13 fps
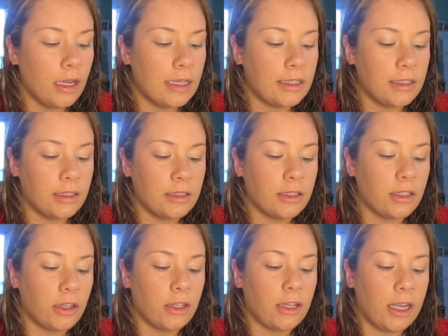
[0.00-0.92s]
And since this
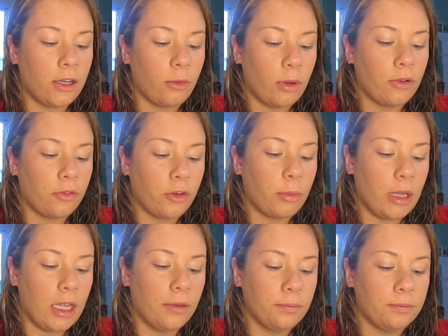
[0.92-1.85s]
is a lighter one for
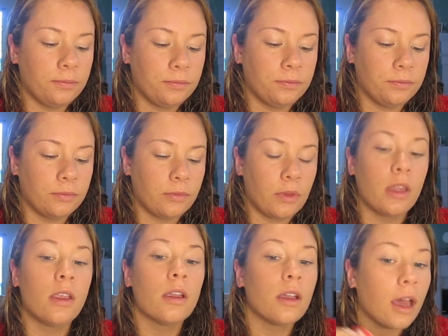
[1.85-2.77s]
me,
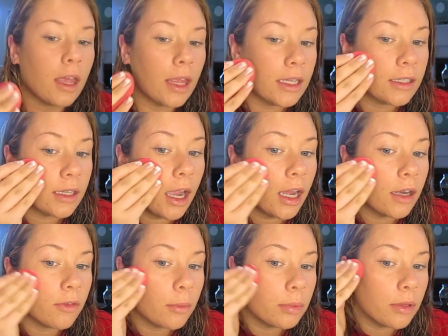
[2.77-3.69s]
I like to kind
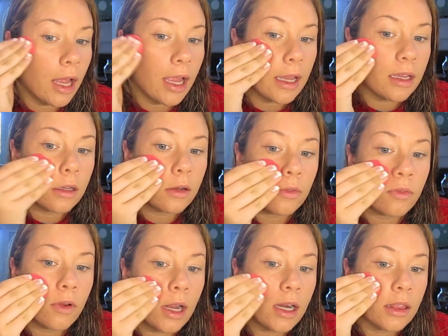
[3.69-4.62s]
of apply it
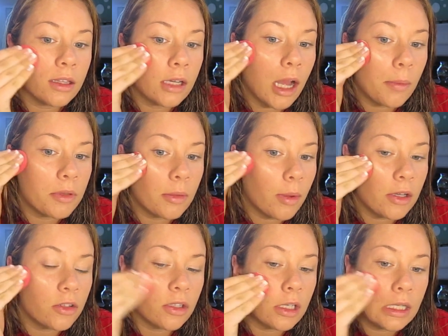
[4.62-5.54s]
right at the tops of
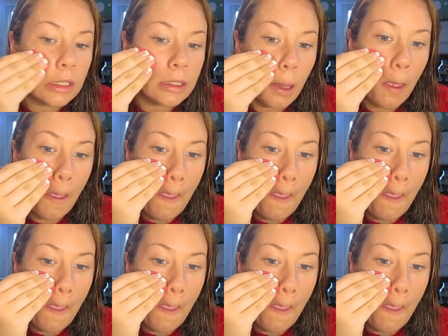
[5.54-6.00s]
my cheeks.